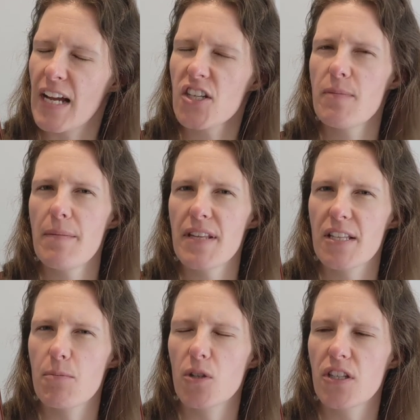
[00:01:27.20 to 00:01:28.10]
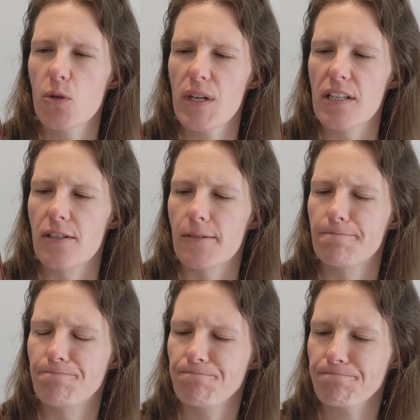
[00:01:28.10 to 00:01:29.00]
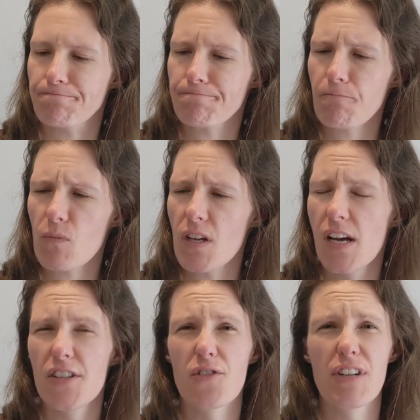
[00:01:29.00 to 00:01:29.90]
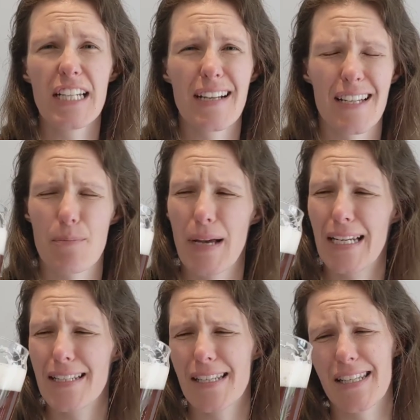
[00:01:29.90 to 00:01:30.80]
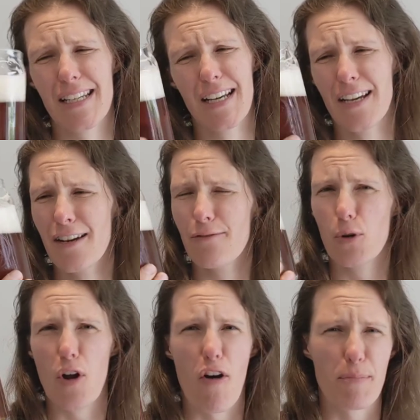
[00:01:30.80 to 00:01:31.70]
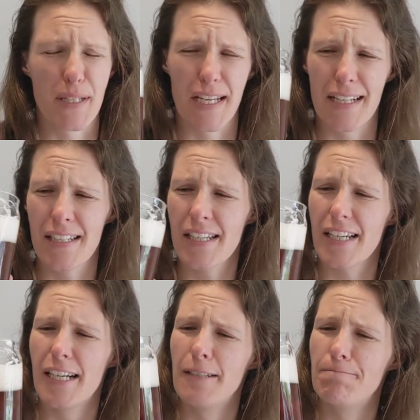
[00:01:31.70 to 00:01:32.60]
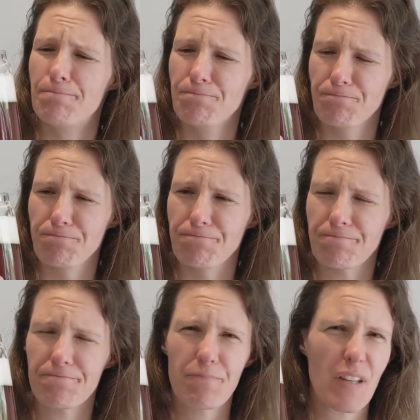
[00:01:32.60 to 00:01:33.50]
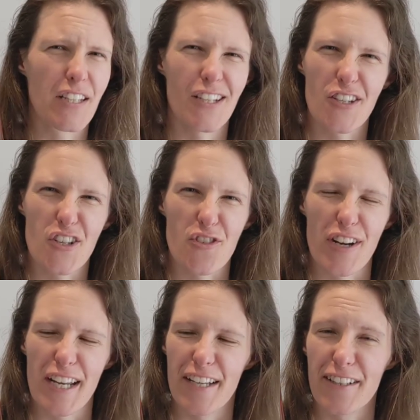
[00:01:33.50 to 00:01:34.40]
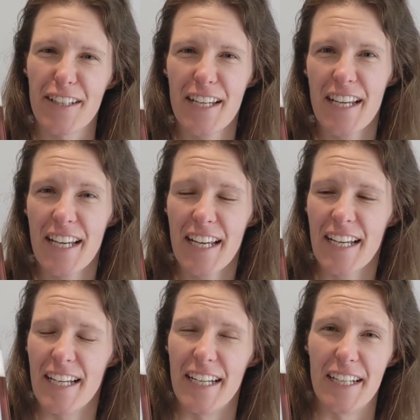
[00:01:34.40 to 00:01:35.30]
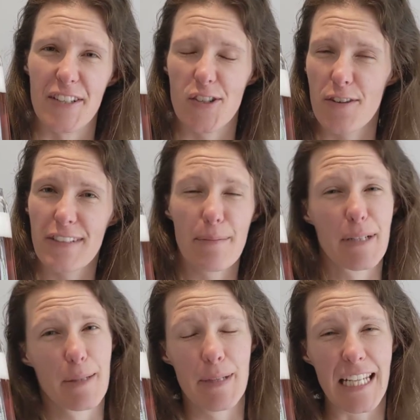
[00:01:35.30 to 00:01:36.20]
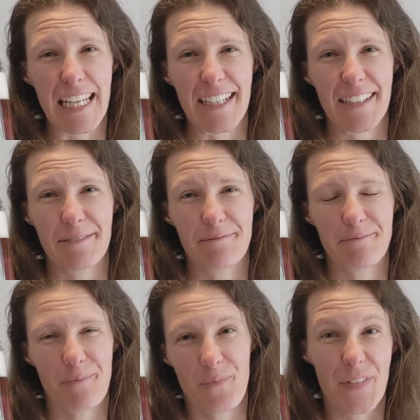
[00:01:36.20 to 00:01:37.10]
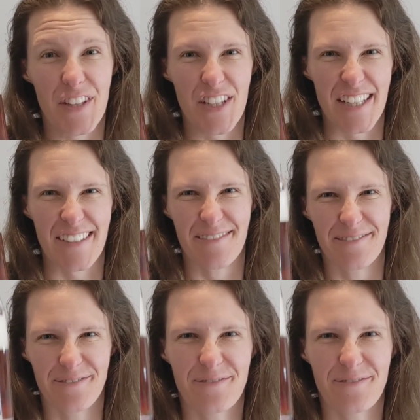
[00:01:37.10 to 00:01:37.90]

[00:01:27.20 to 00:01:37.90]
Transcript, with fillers: Actually, maybe that's multi-sweetness. Uh, so really nice, balanced, 4.5% um, delicious red ale, uh, served up in a mini keg. Cheers.